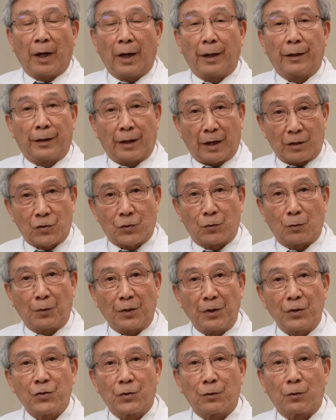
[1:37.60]
And that's the
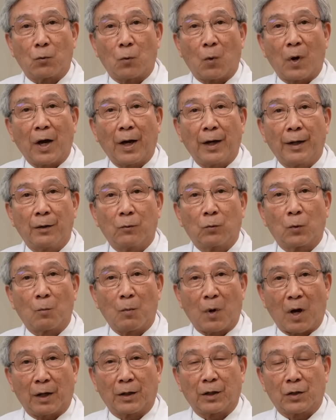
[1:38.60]
reason why
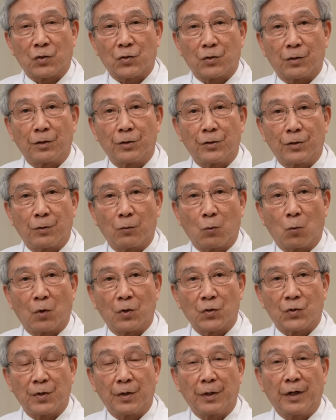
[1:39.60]
robotic surgery
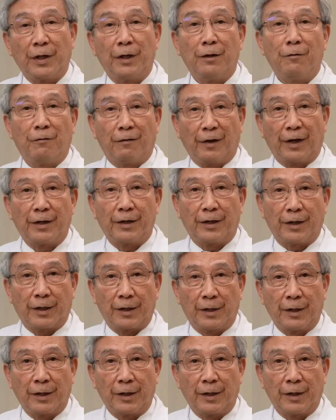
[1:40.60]
was invented,